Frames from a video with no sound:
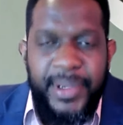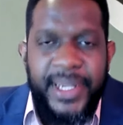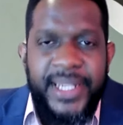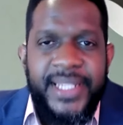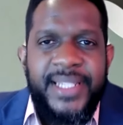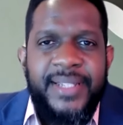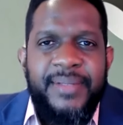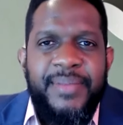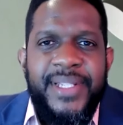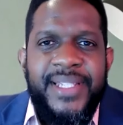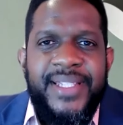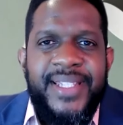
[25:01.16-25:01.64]

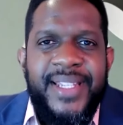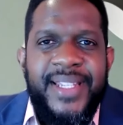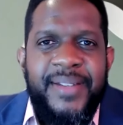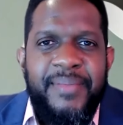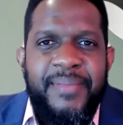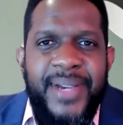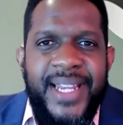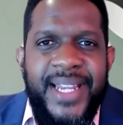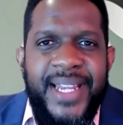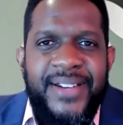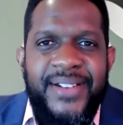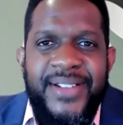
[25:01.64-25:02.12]
pessimistic,
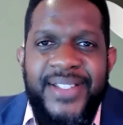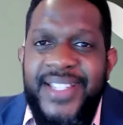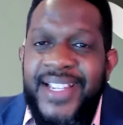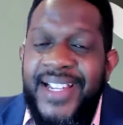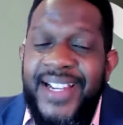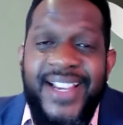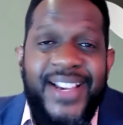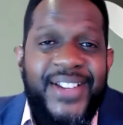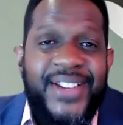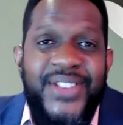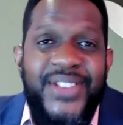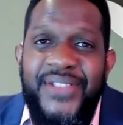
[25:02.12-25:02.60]
man, I'd
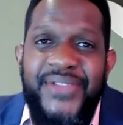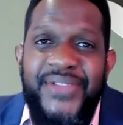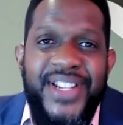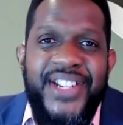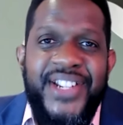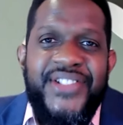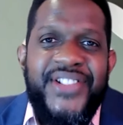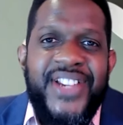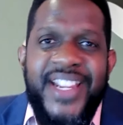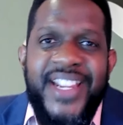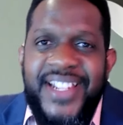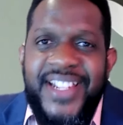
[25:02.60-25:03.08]
tell you I do not have
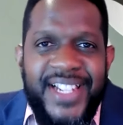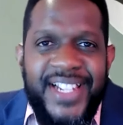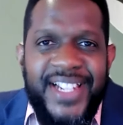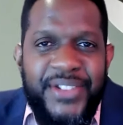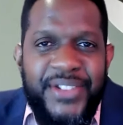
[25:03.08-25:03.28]
any strategy